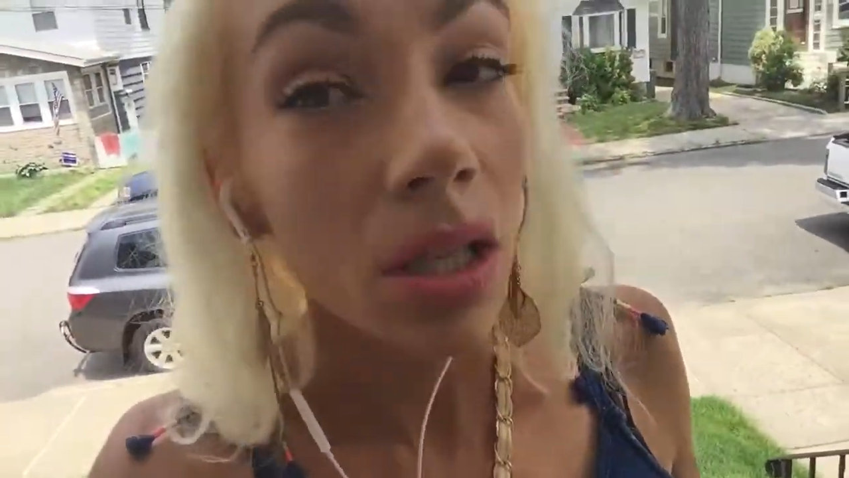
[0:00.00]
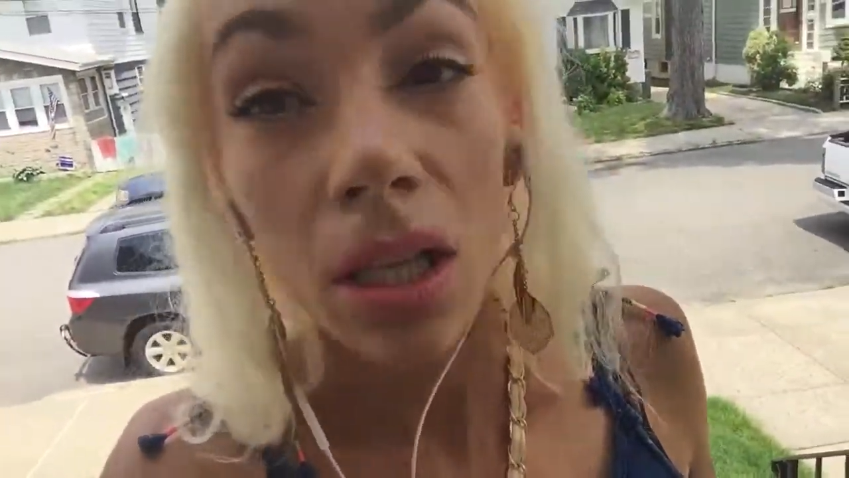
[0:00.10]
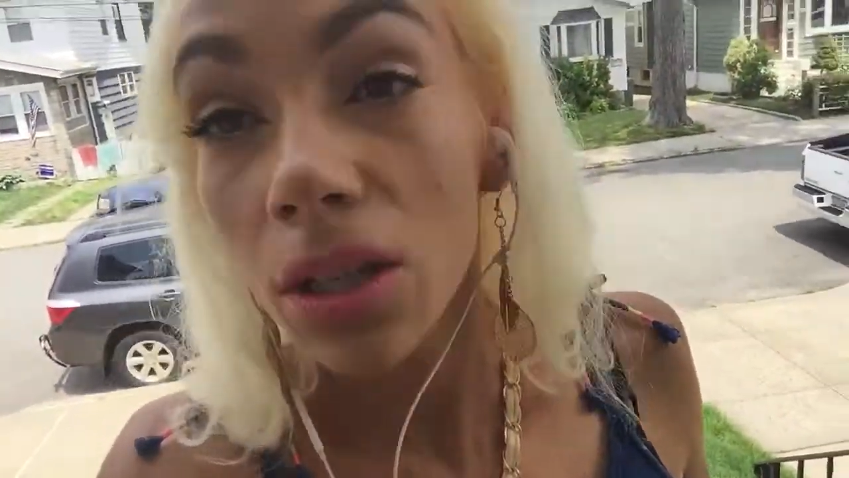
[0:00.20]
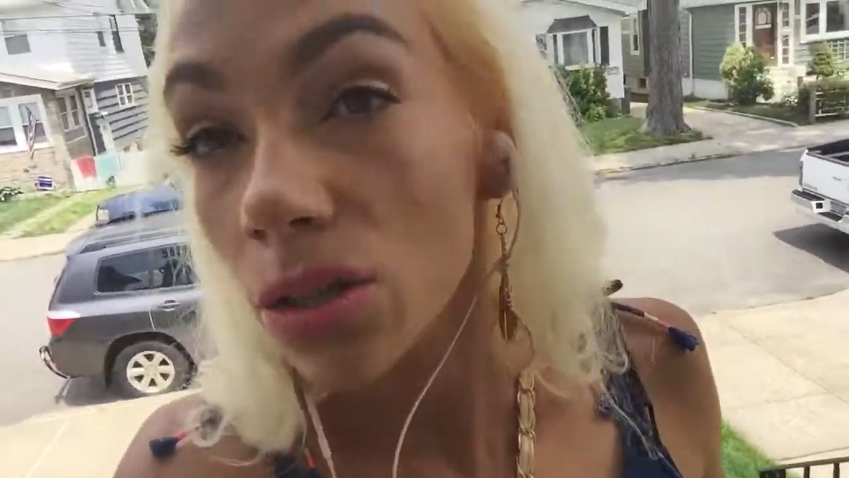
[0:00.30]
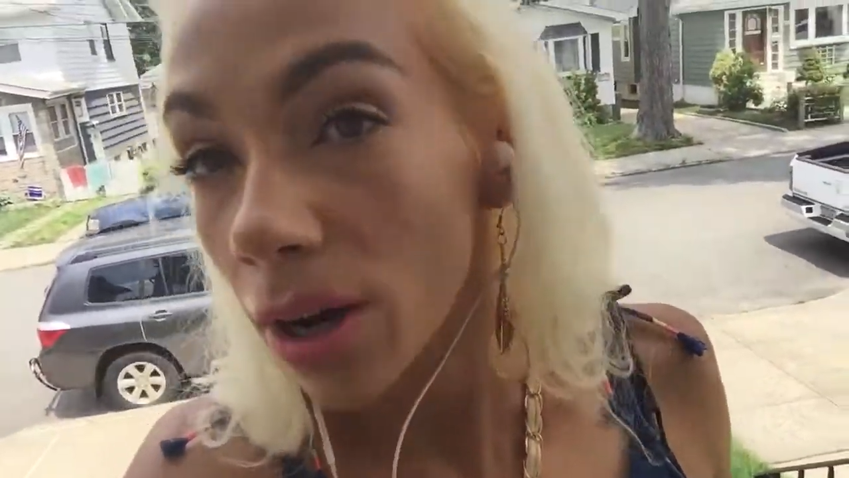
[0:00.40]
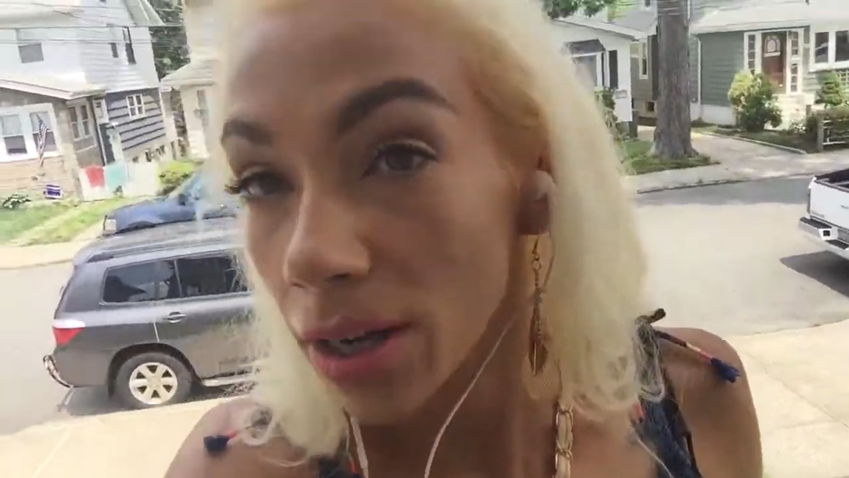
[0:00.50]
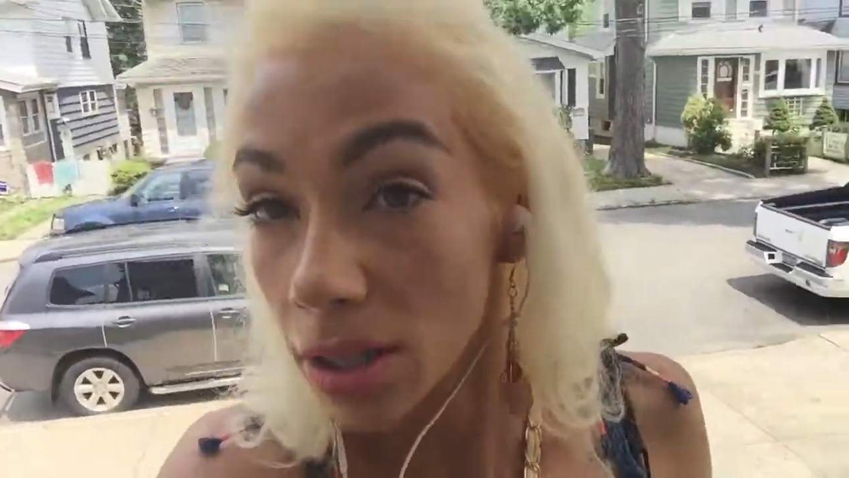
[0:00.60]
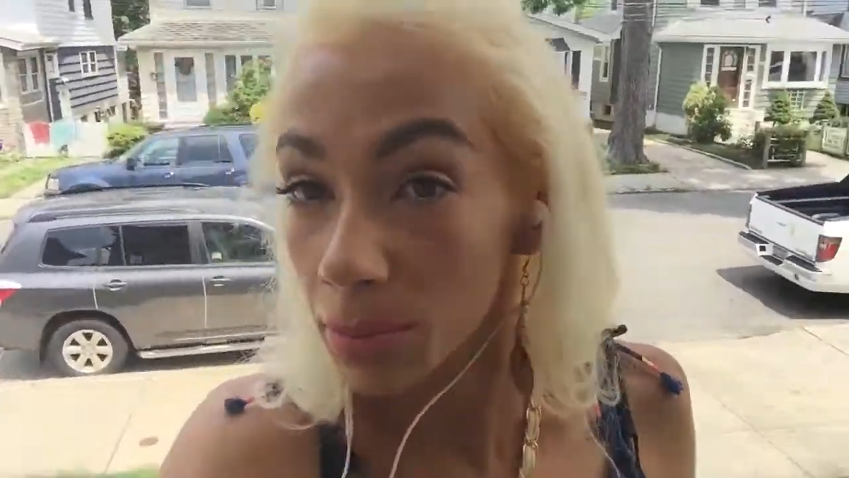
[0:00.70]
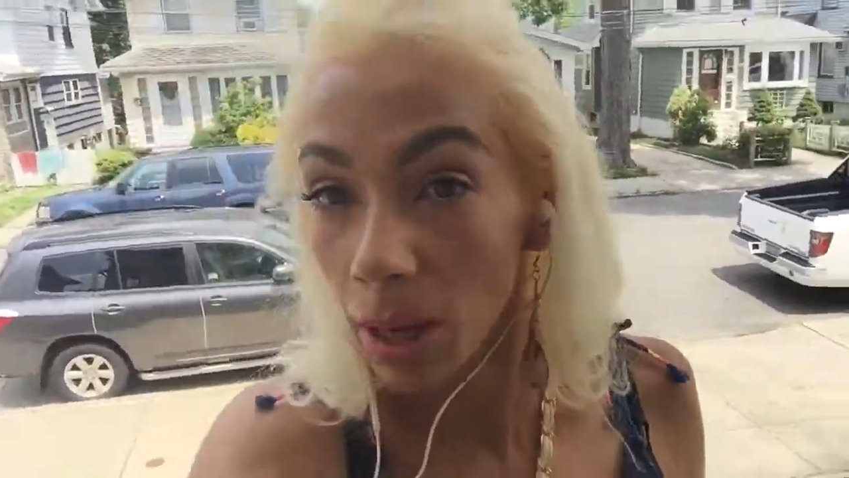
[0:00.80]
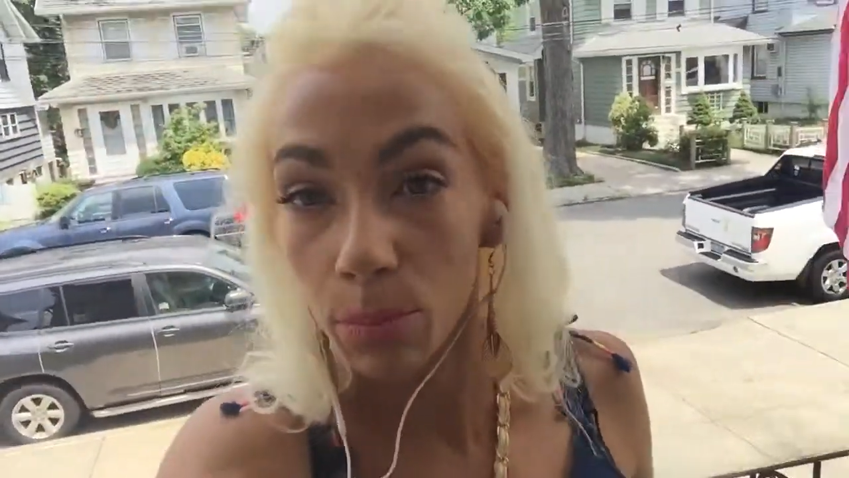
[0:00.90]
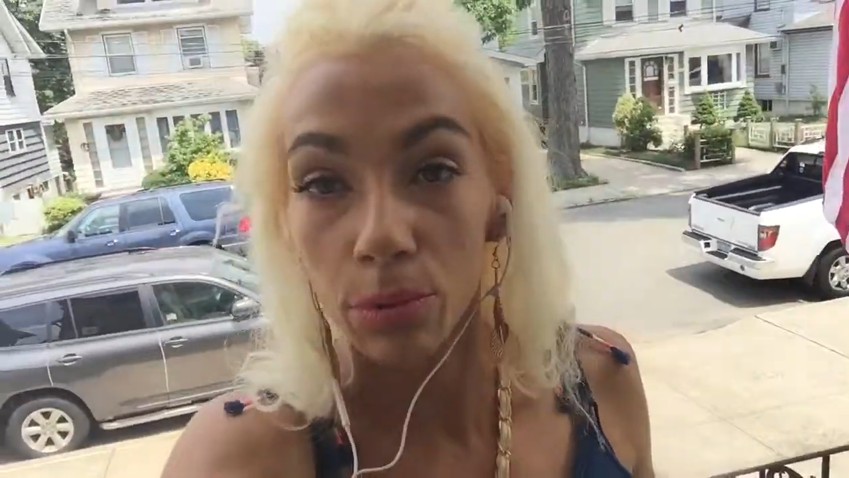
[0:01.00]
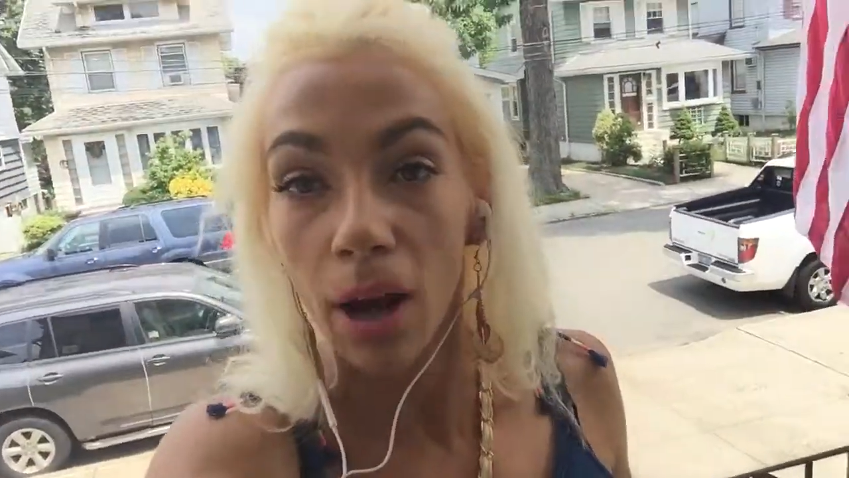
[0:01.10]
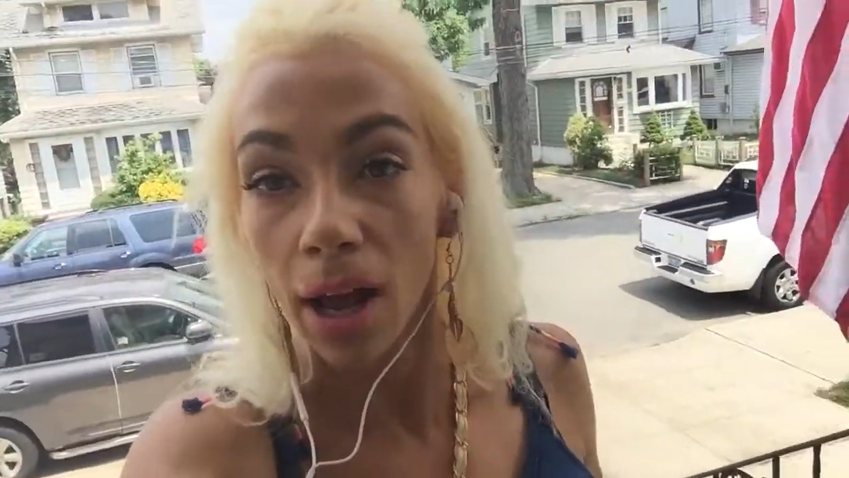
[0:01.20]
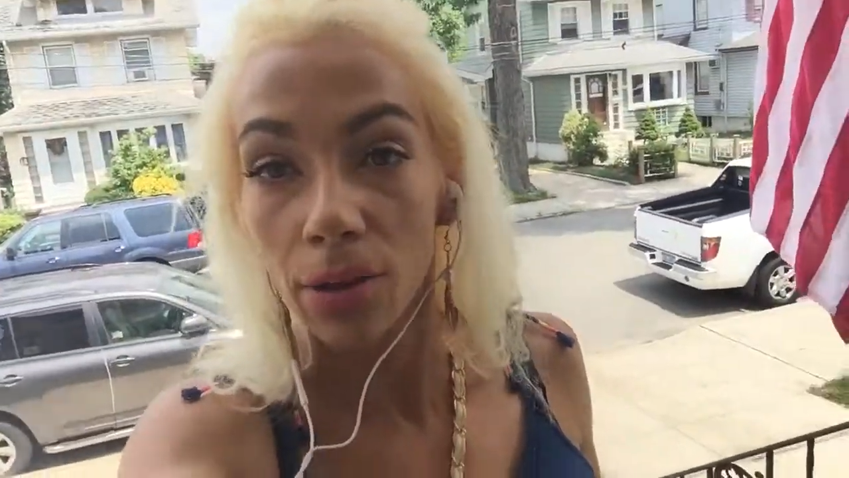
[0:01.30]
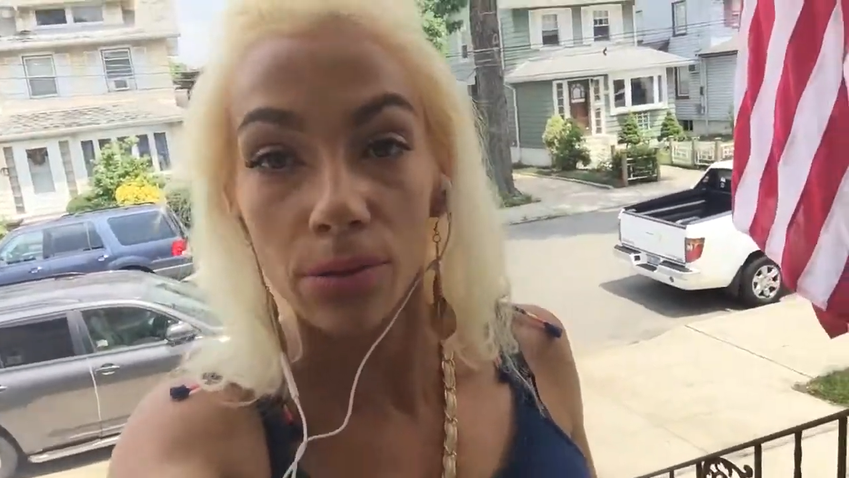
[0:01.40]
Like, it's crazy. My
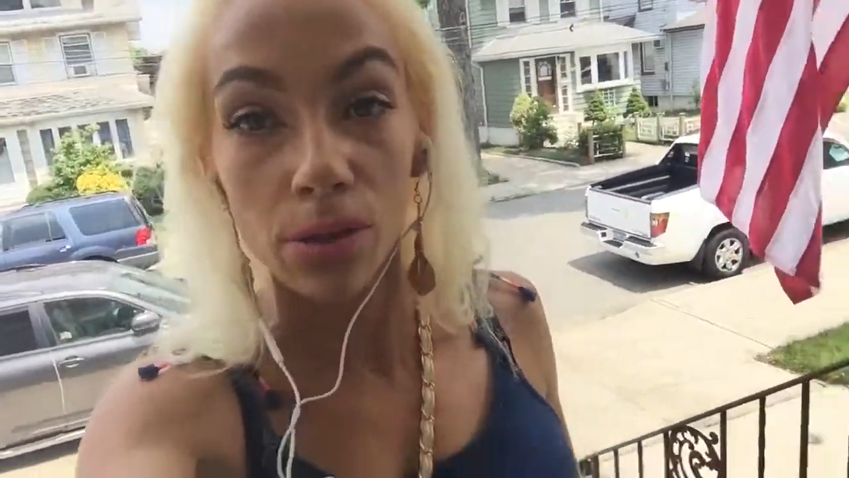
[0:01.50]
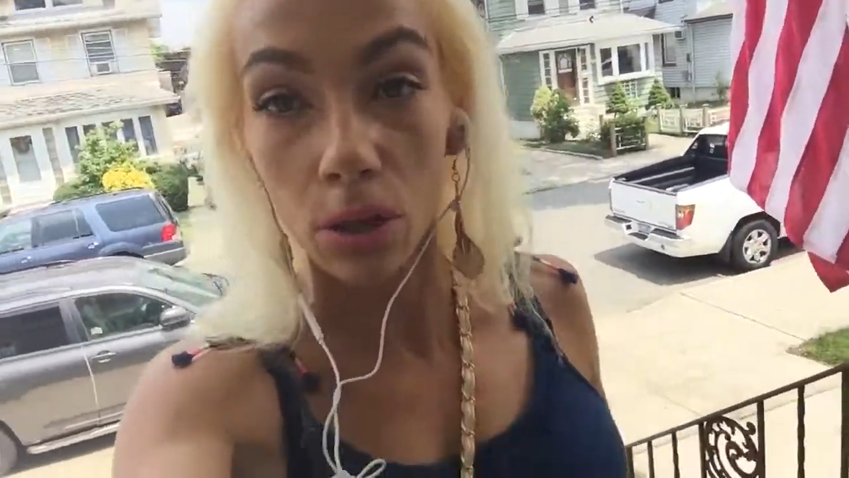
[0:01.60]
brows